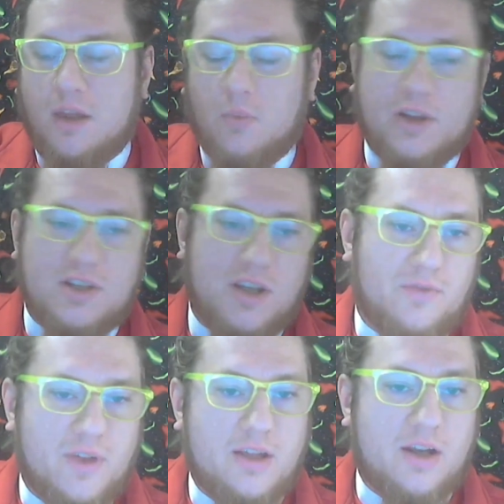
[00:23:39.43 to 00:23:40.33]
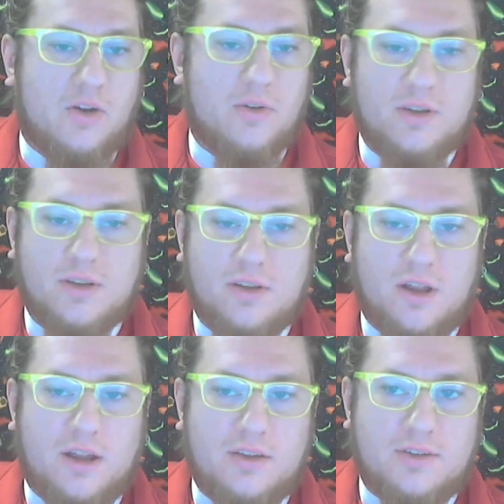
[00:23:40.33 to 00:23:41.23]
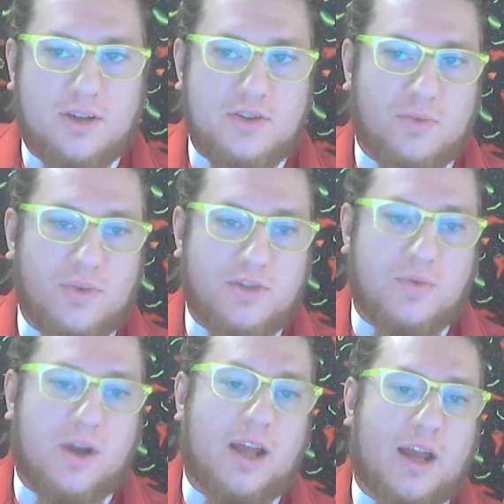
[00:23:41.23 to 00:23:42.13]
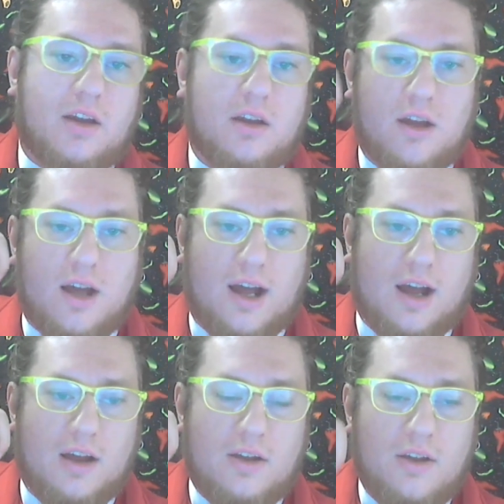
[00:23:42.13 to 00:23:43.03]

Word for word: which if you know, there's a reason why like uh,